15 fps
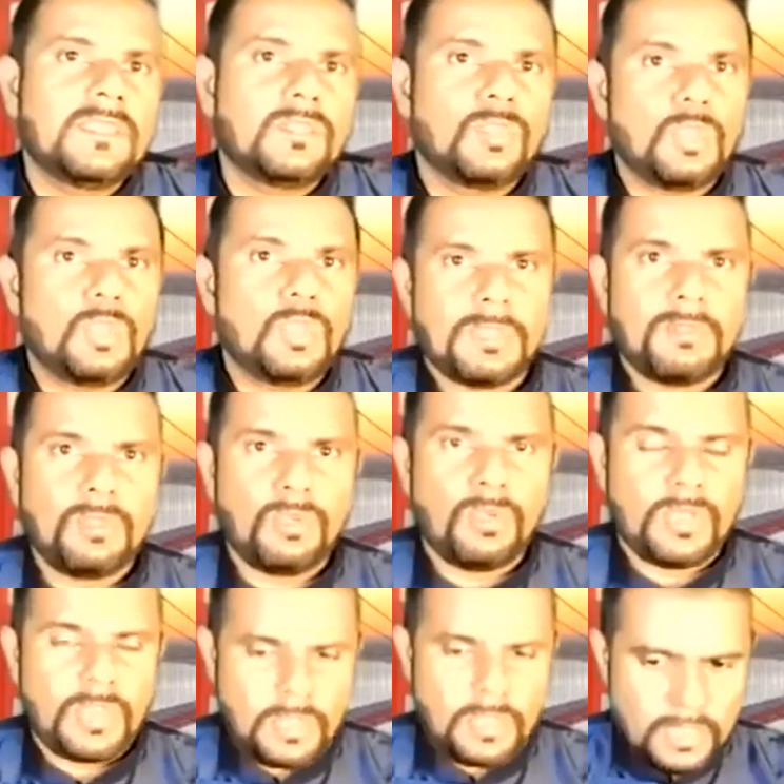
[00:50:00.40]
may know, okay,
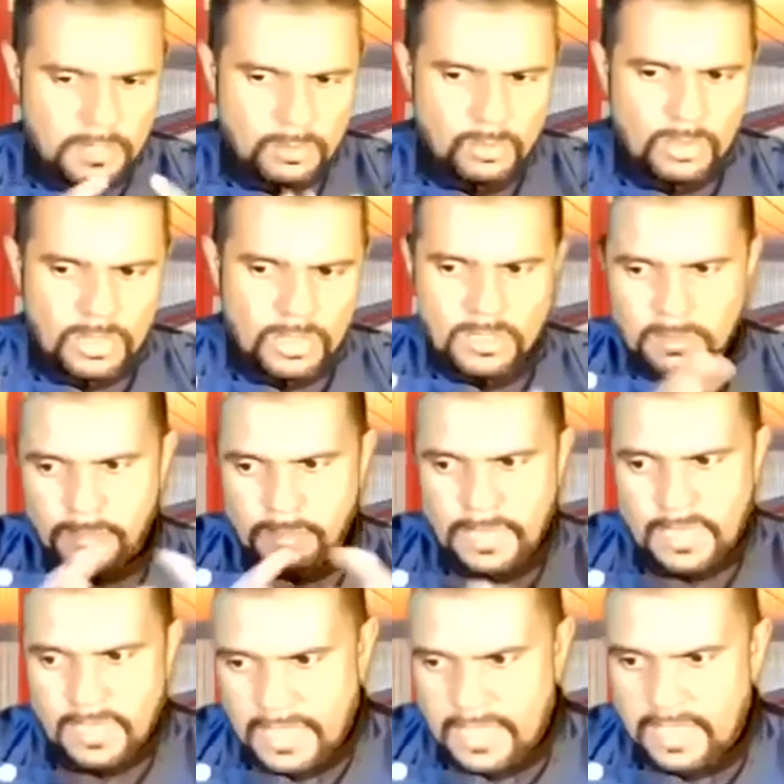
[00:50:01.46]
this student is
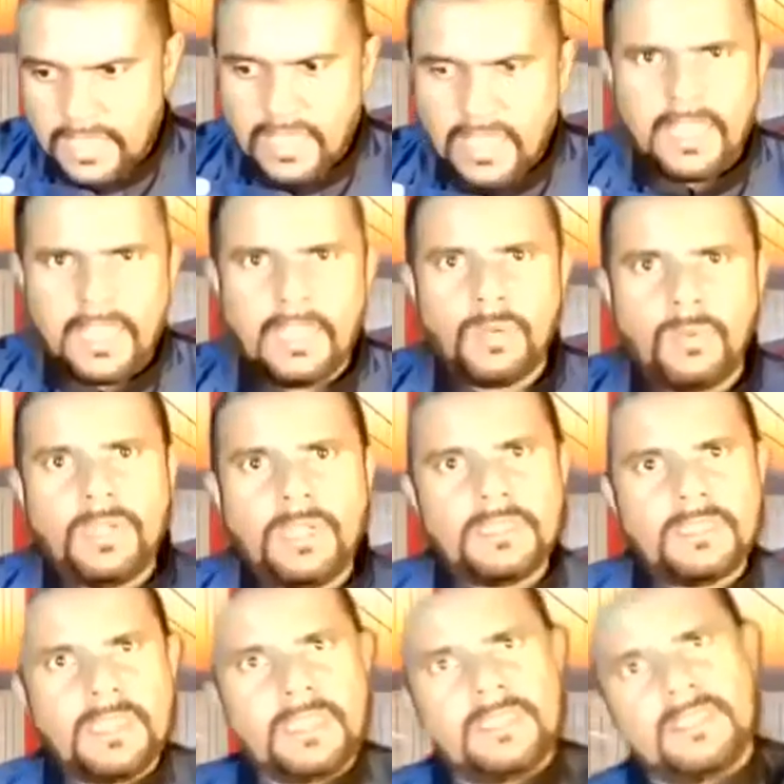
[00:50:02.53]
doing this
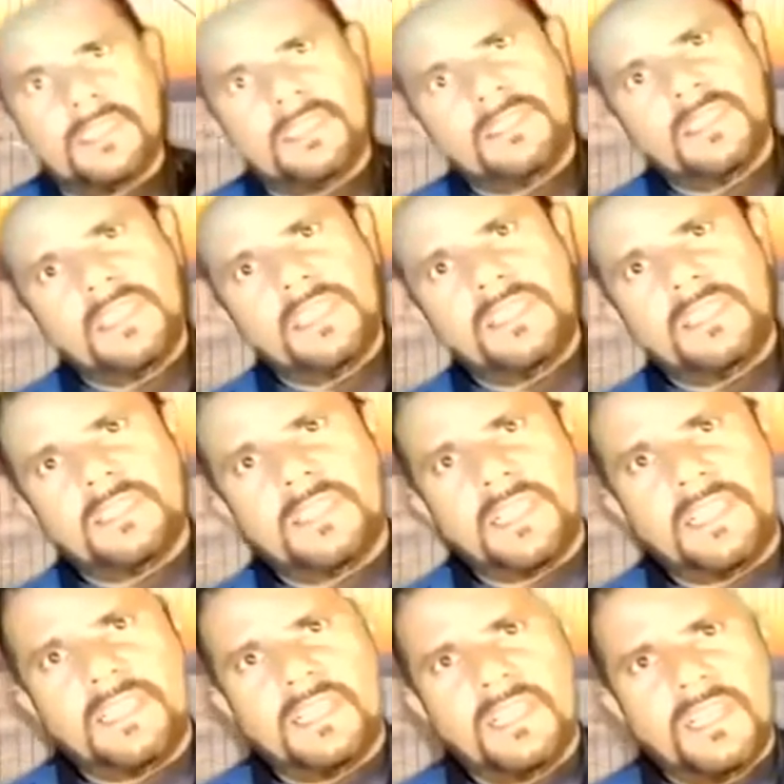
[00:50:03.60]
exercise, turning this side.
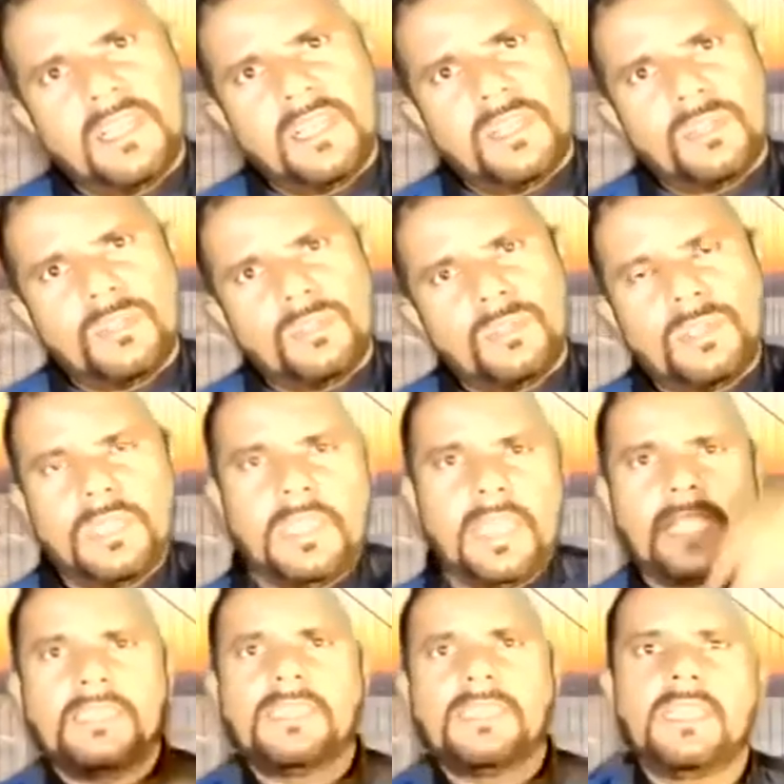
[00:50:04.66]
So he
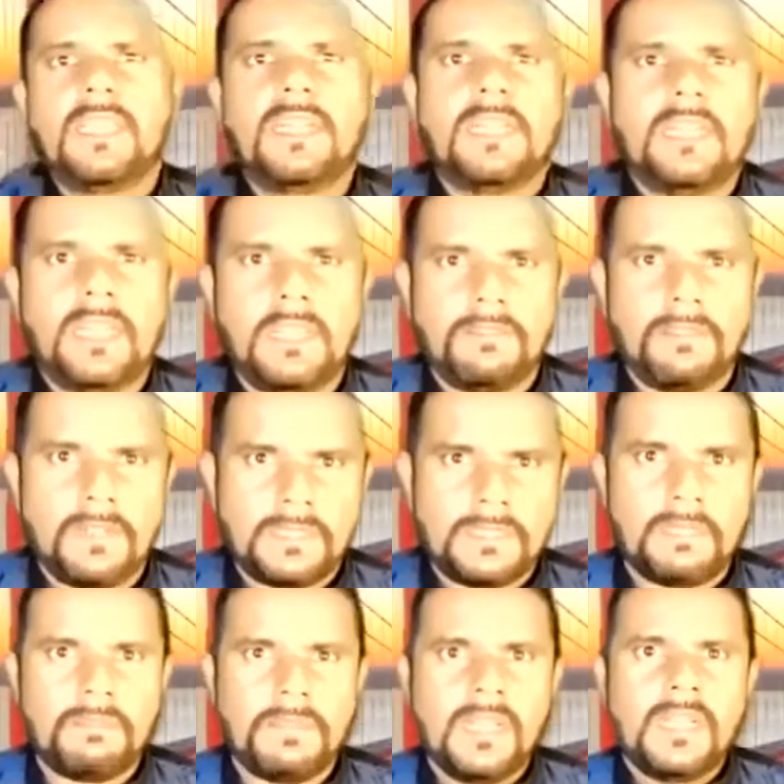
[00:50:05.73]
actually have some
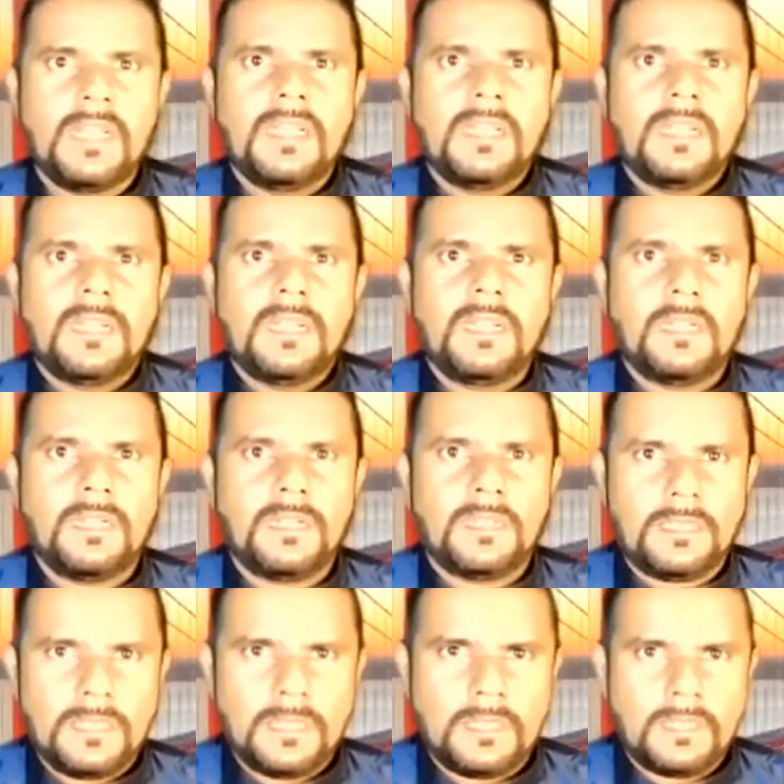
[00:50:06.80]

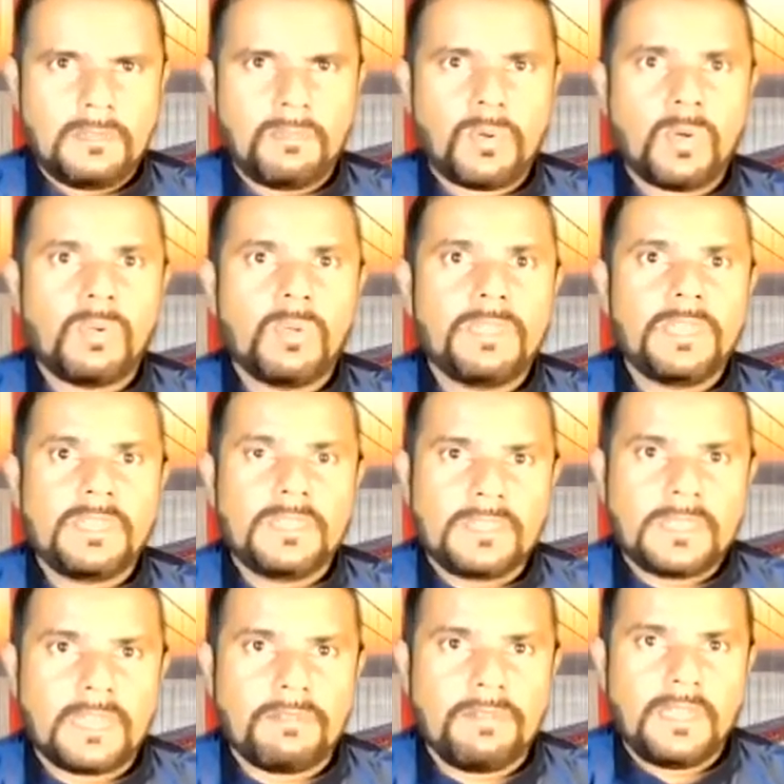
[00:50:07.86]
problem with
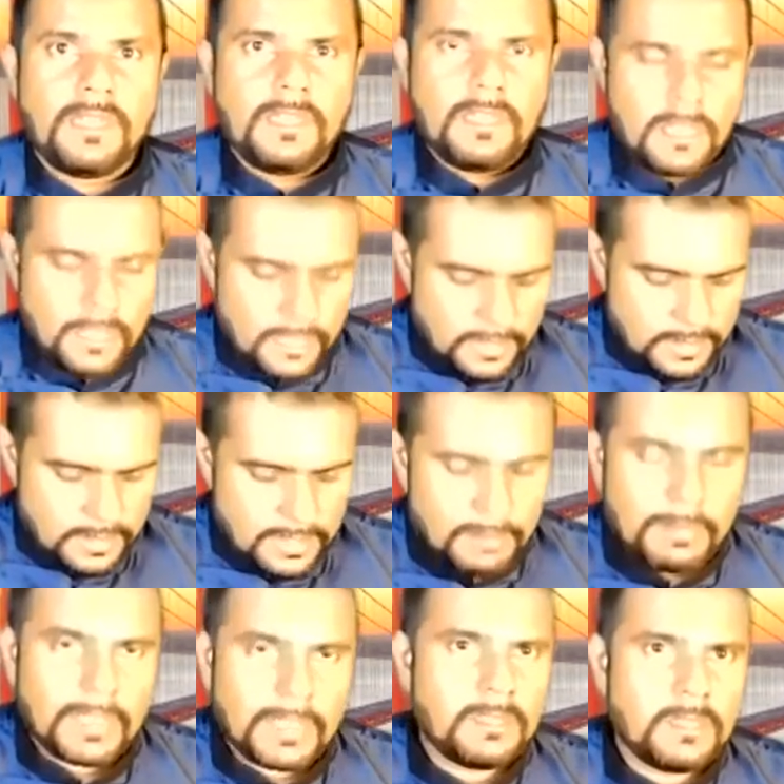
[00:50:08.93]
stuck with some
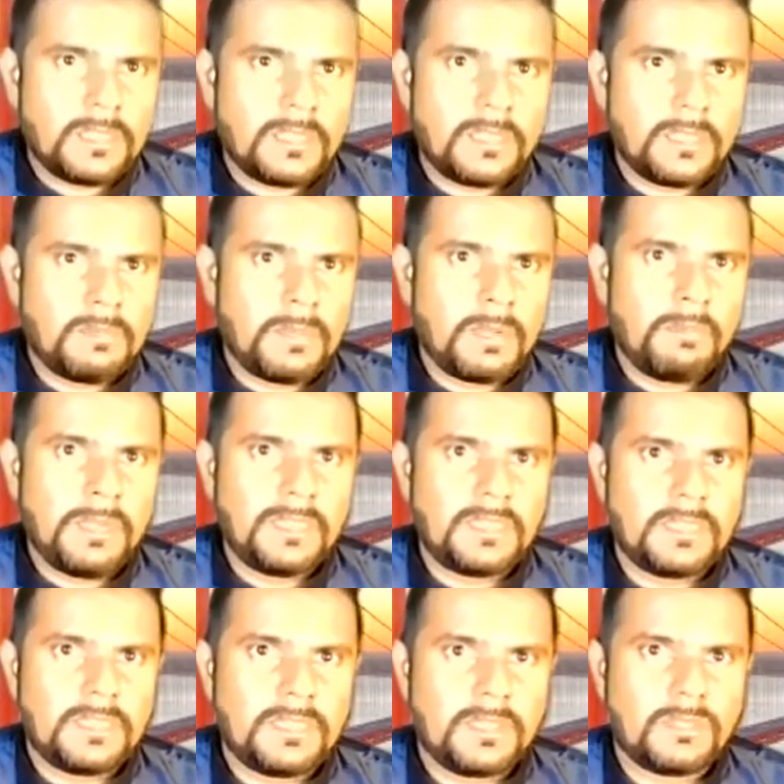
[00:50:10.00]
other places
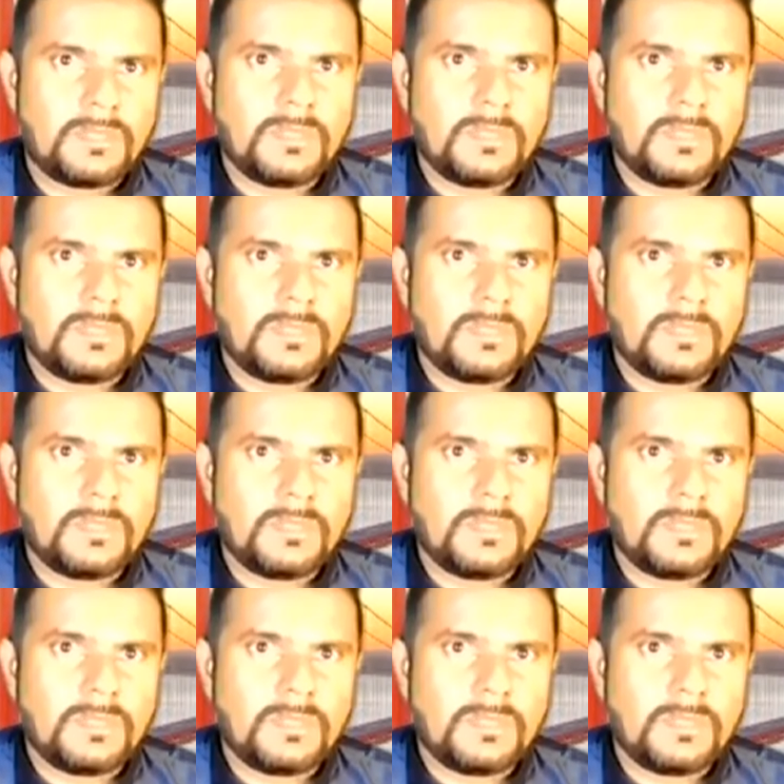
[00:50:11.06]
here. So